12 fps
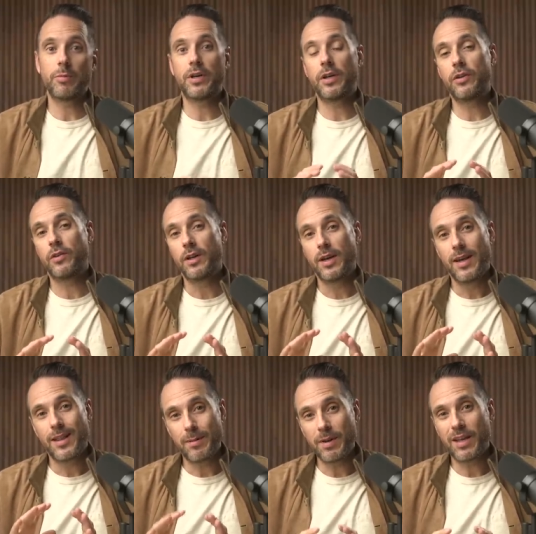because
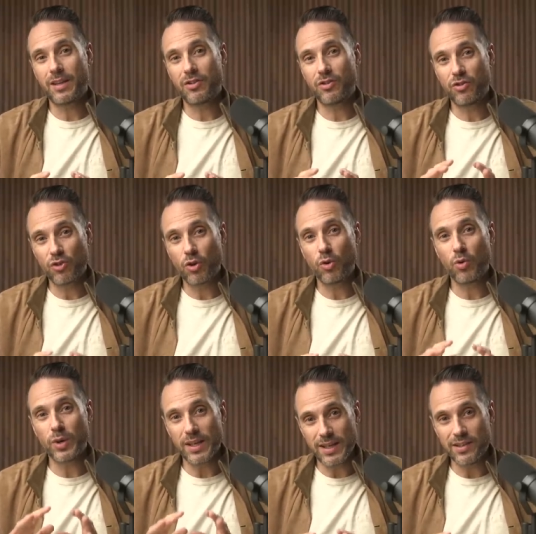they make it
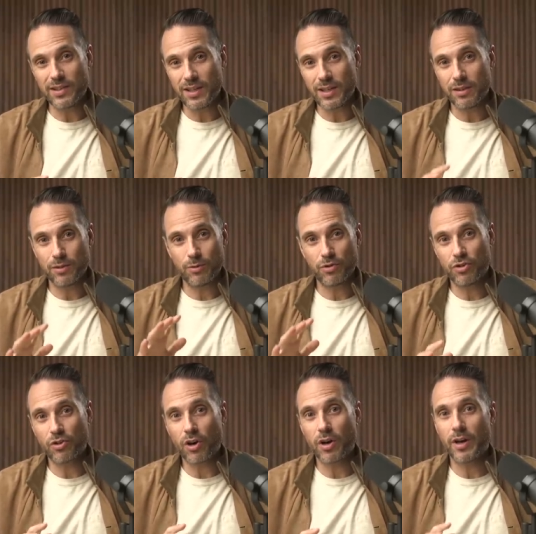so easy to
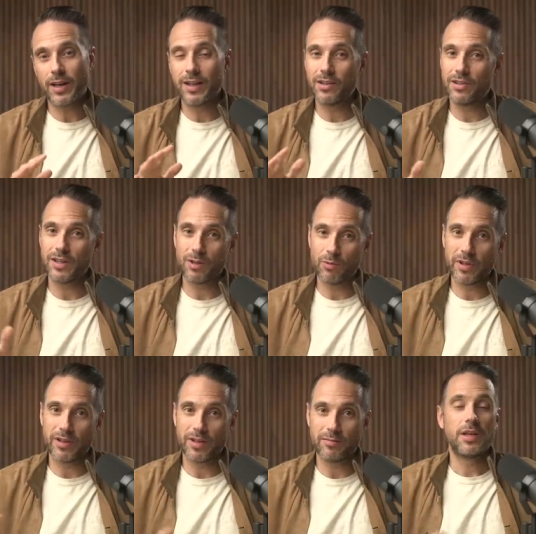start and stick
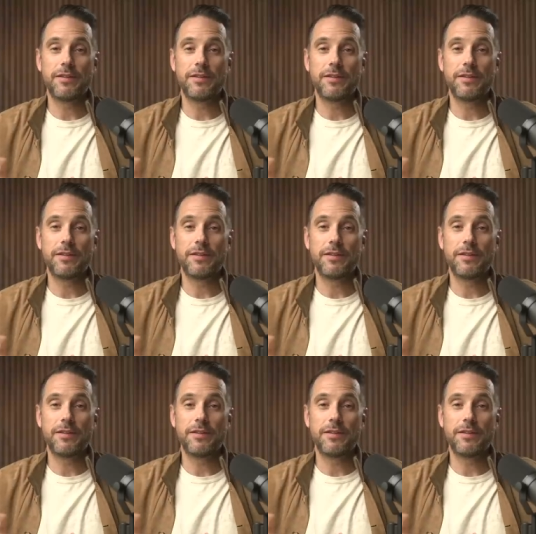with it.